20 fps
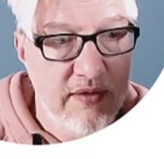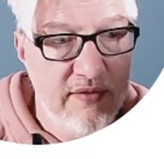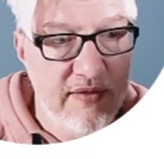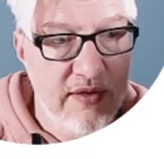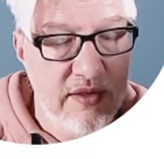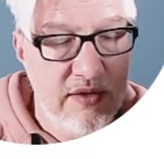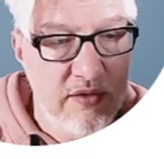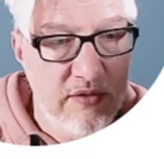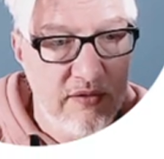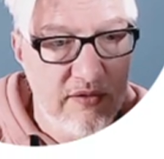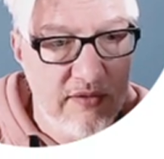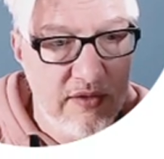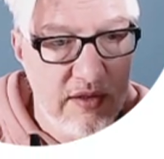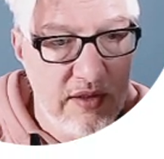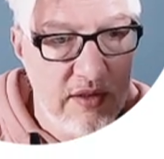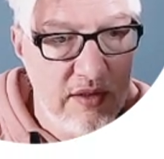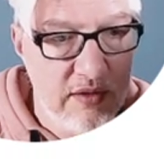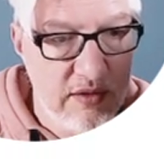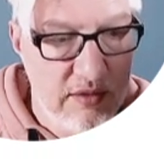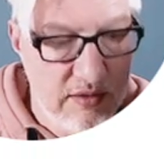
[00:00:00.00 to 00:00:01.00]
And then you
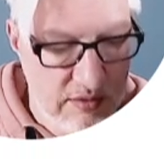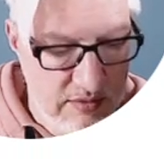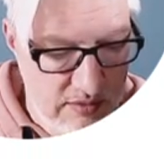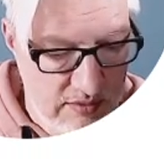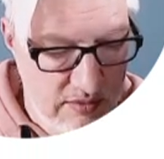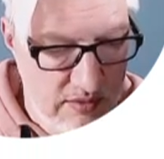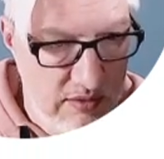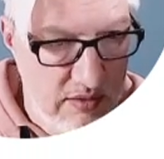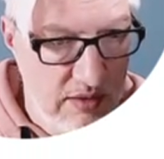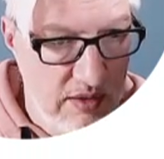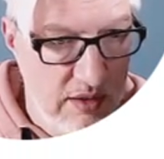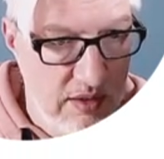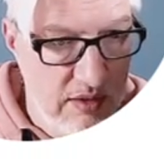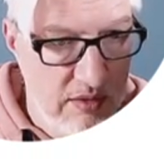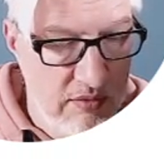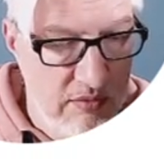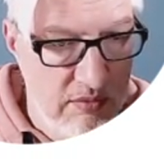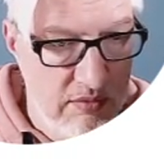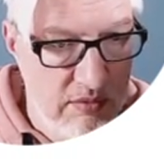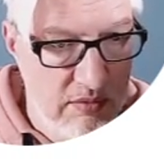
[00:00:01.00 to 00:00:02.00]
see,
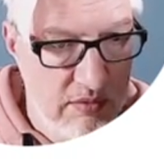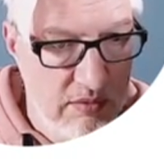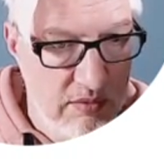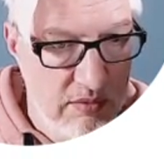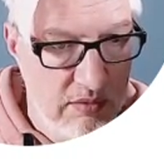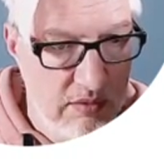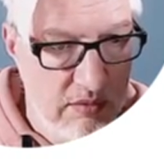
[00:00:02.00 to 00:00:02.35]
hello?